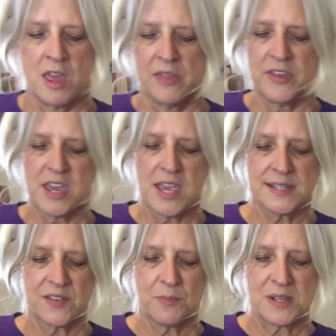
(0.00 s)

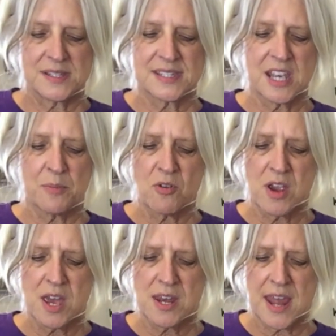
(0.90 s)
These have been
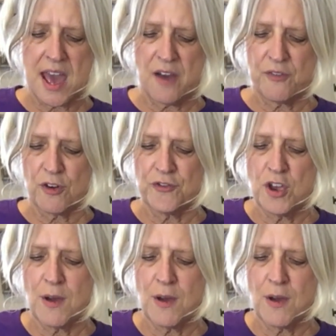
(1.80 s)
simmering now for a few